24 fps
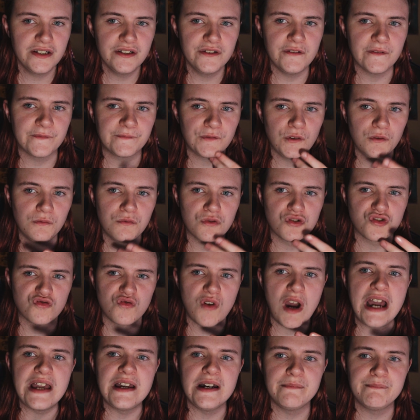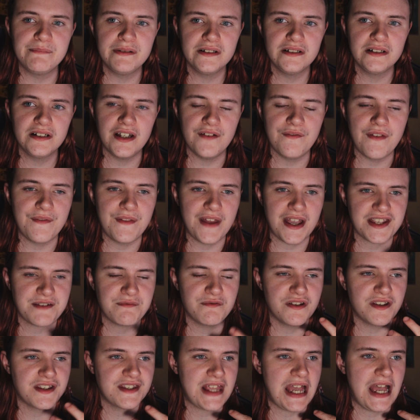Your throat will dry up, and then that's
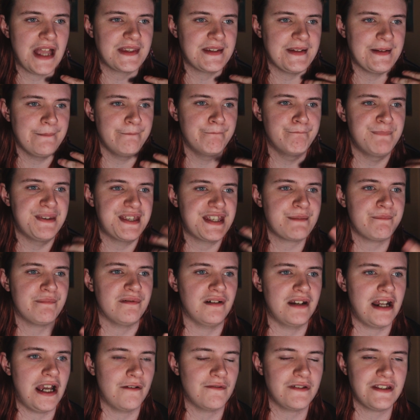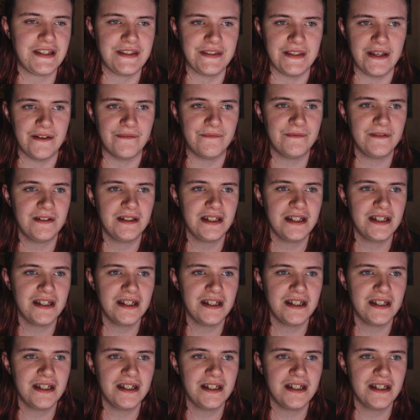where you start to mispronounce stuff.